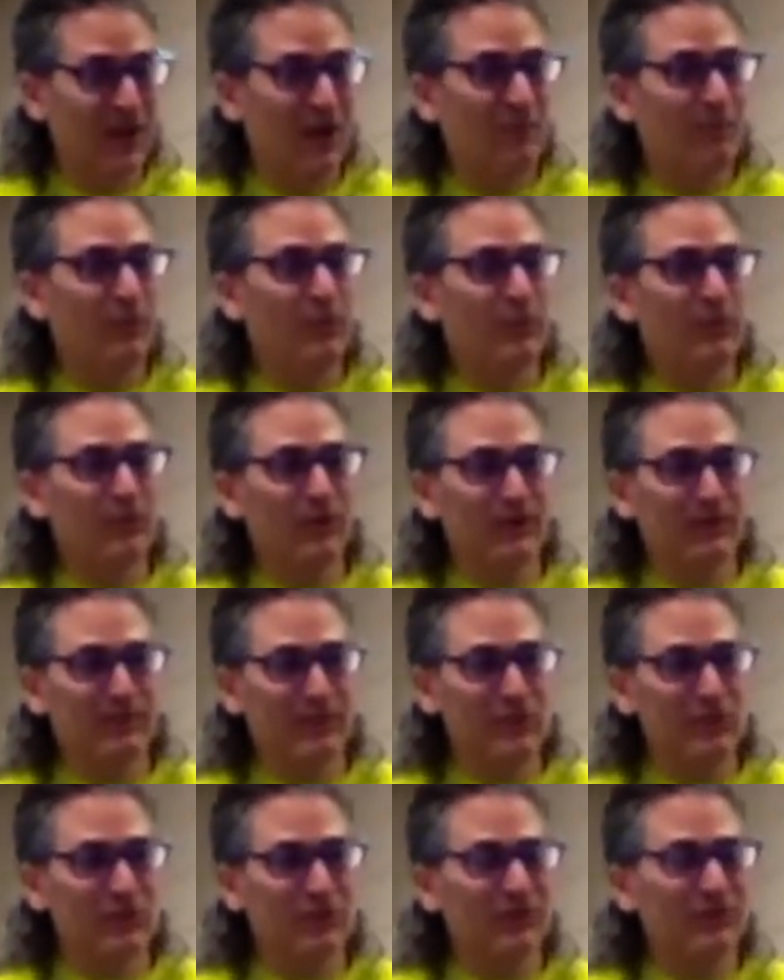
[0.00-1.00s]
But we want to be
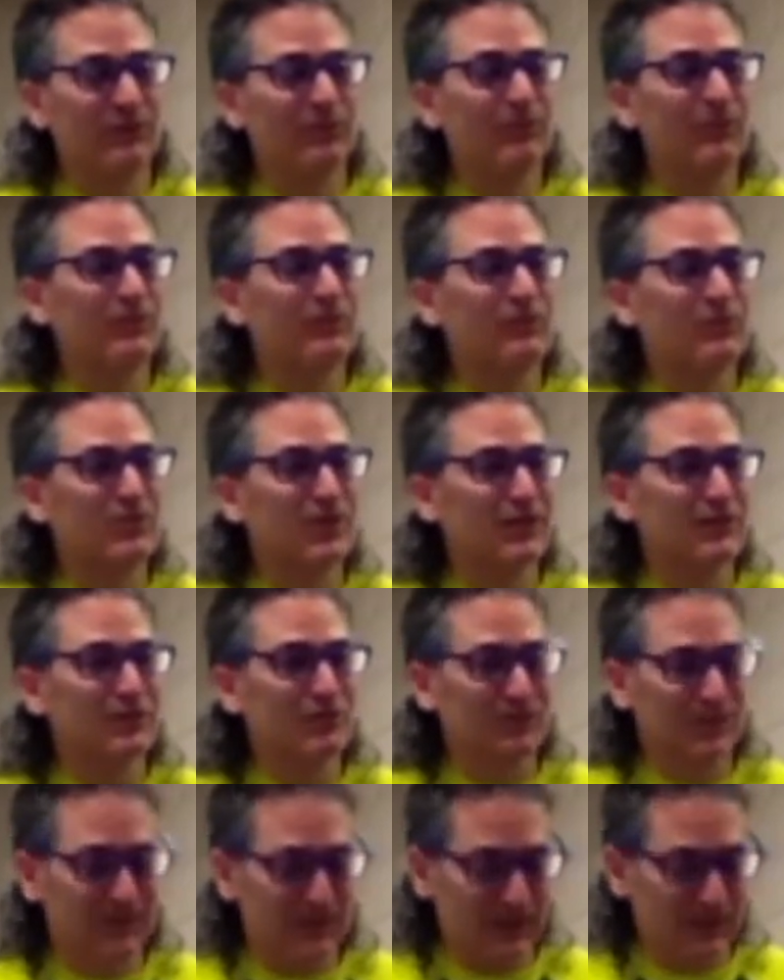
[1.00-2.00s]
sure that we use
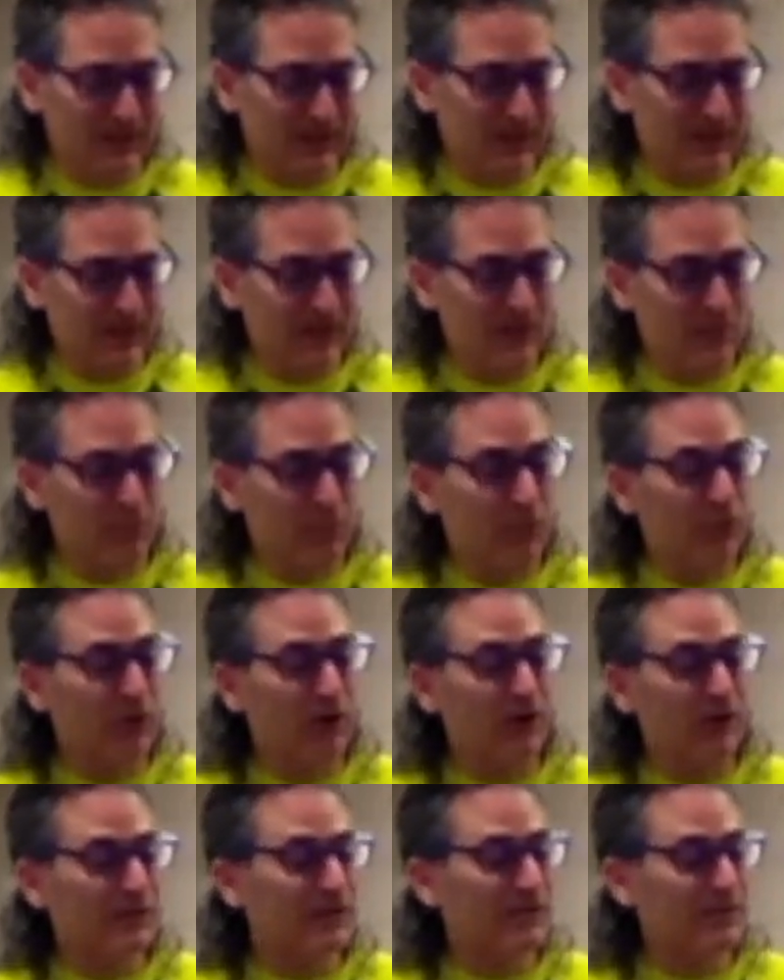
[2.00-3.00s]
sunscreen that is
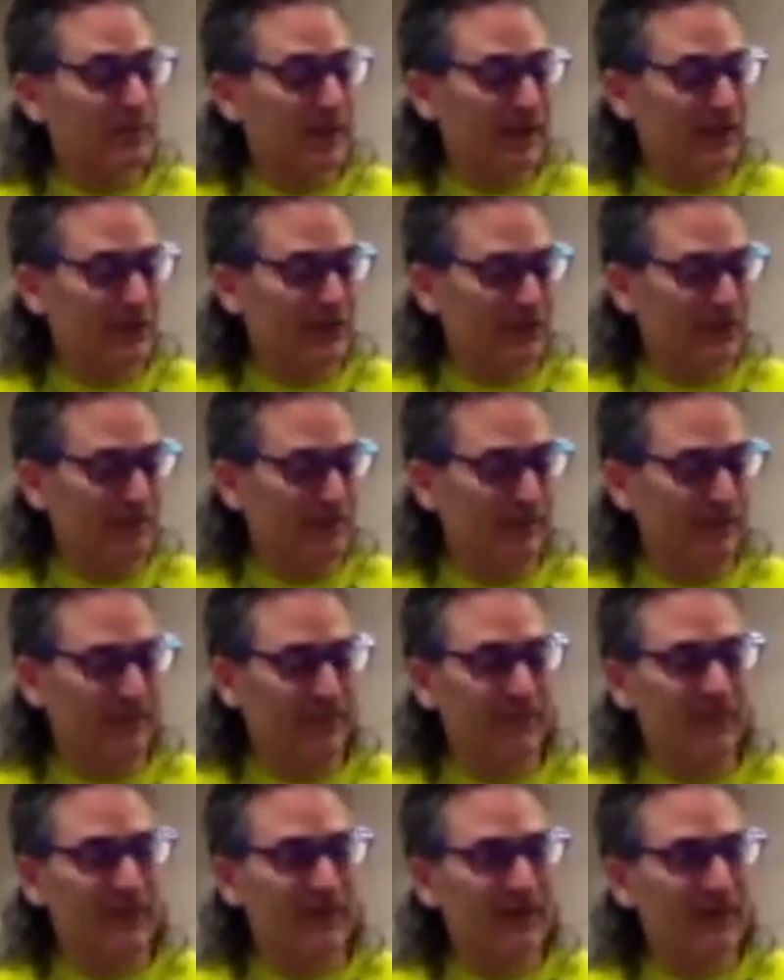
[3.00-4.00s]
broad spectrum,
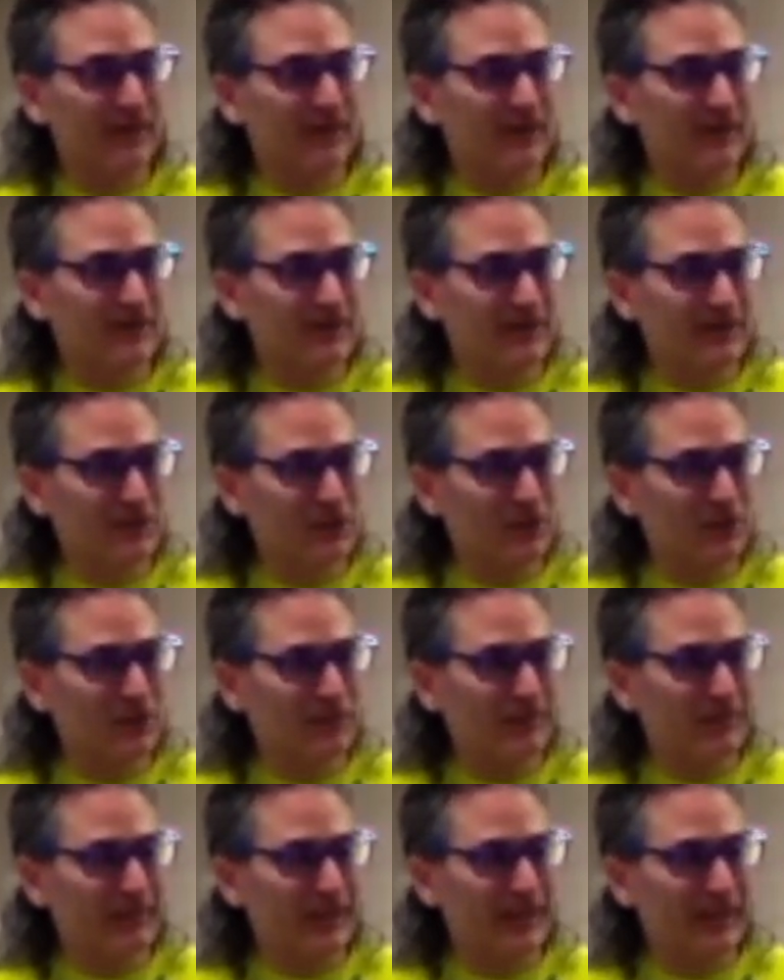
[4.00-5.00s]
that says
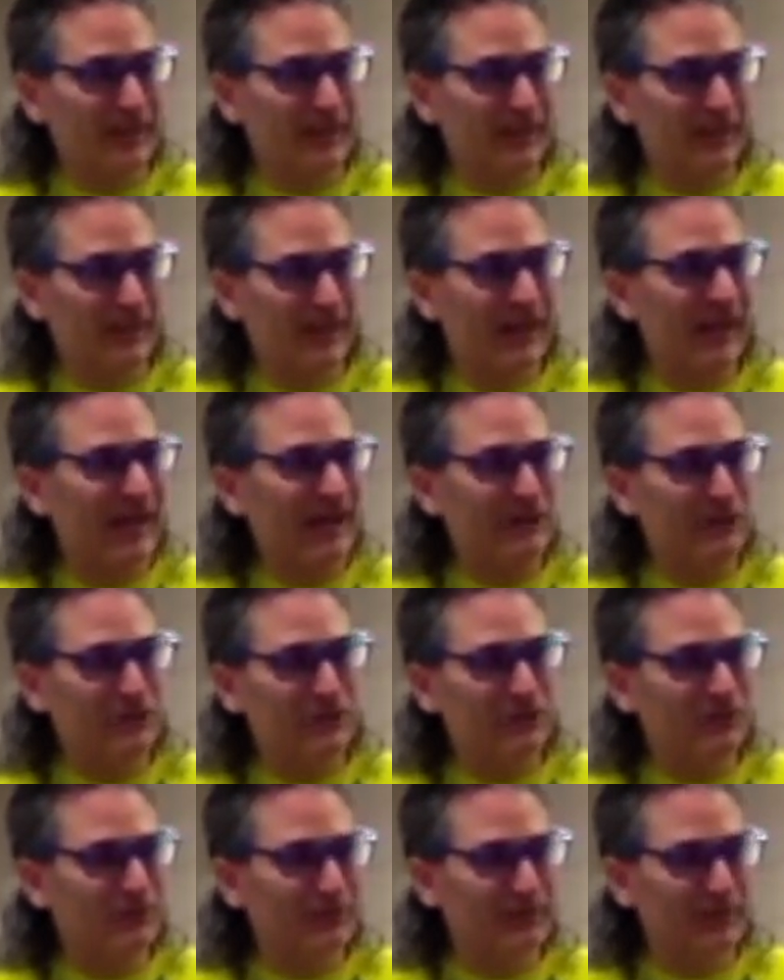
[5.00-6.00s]
UVA and
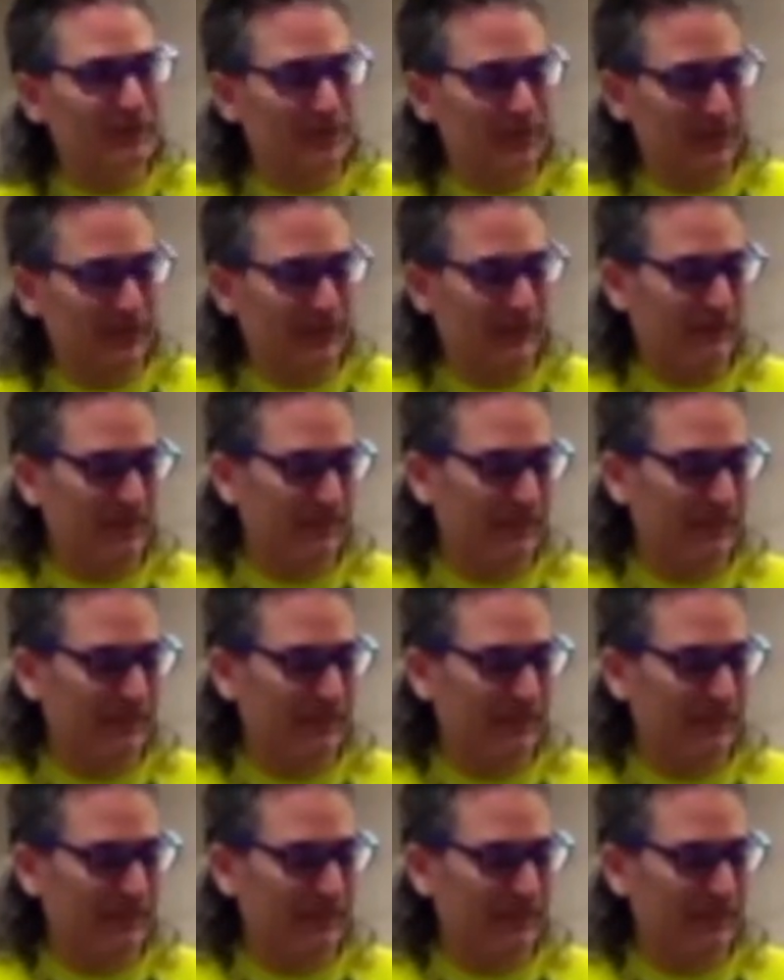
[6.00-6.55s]
UVB.